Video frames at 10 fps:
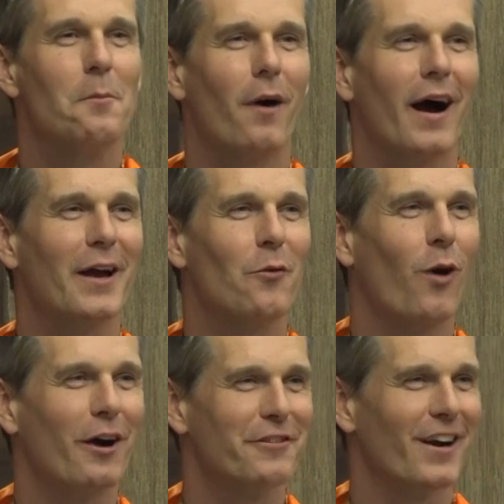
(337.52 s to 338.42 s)
my
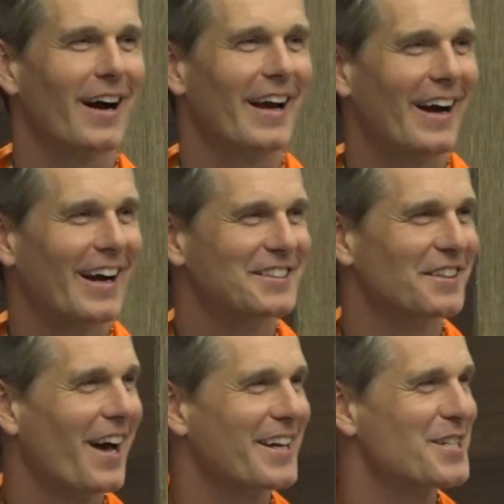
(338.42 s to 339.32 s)
wife and I are
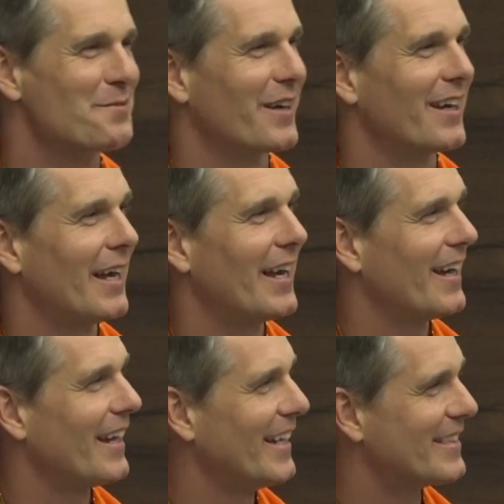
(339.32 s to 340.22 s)
delighted to be
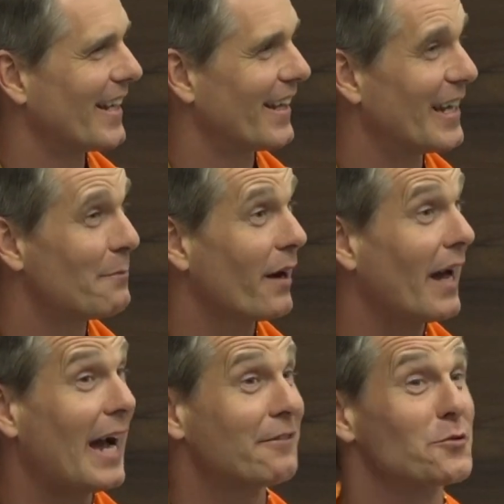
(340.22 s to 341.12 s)
here in Delhi, but
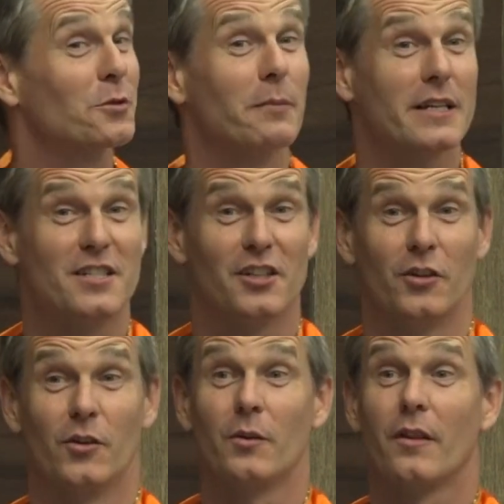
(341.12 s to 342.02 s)
I have to admit to
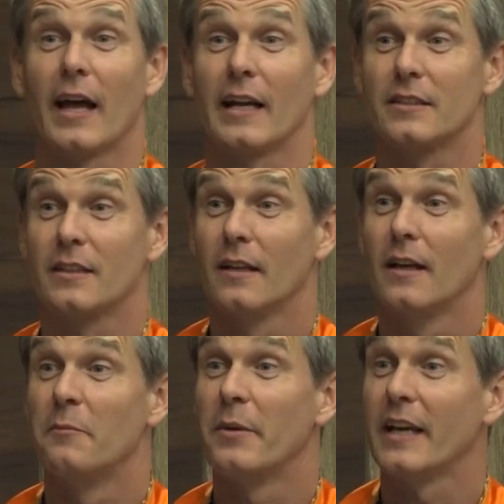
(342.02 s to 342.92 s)
you that
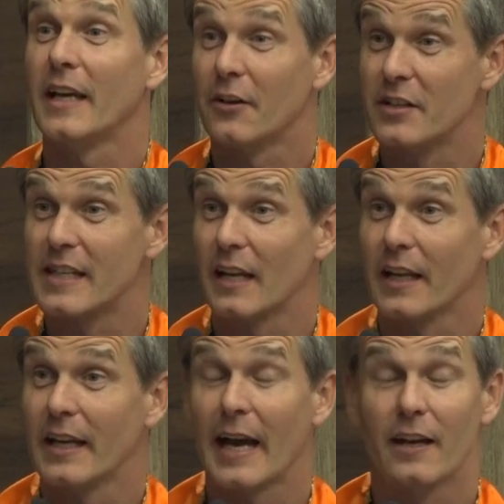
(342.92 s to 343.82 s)
being here in
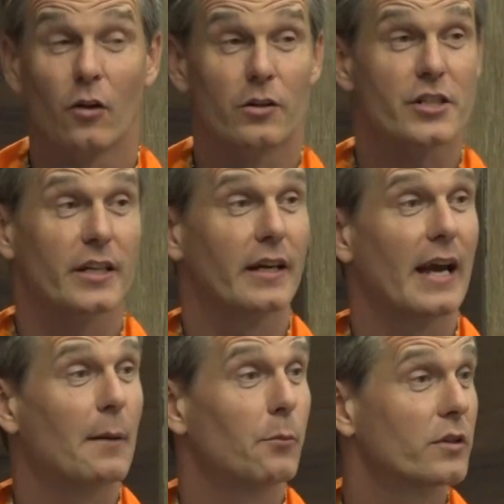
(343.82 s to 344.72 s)
Delhi and watching
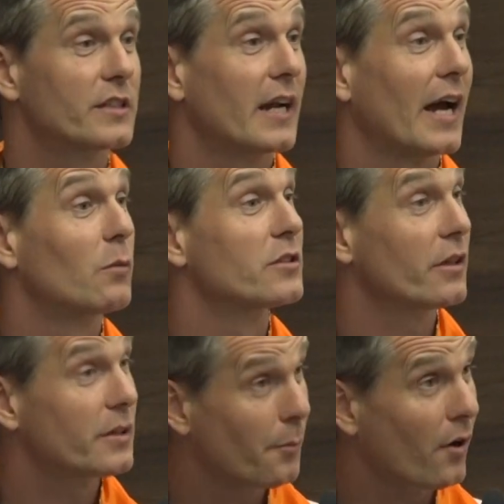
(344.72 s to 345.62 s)
our book today was
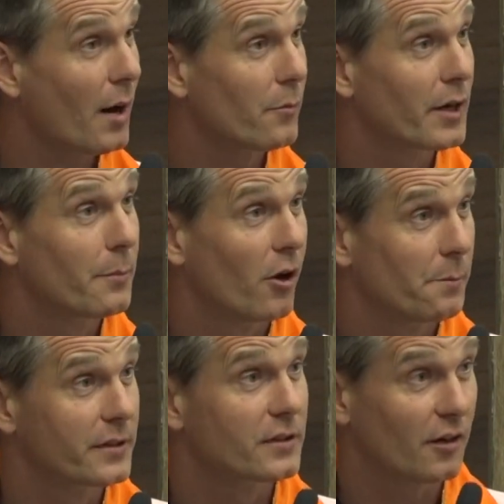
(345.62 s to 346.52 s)
not the primary
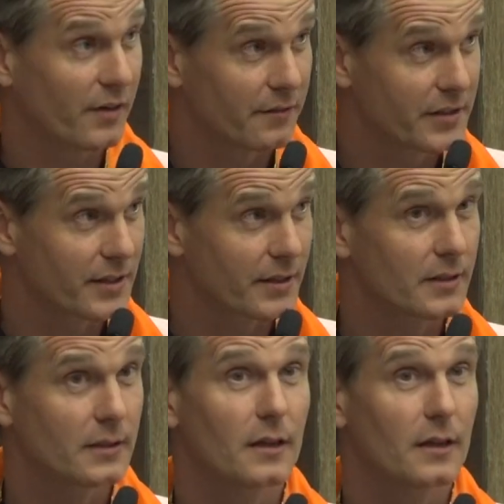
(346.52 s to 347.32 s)
purpose of our visit.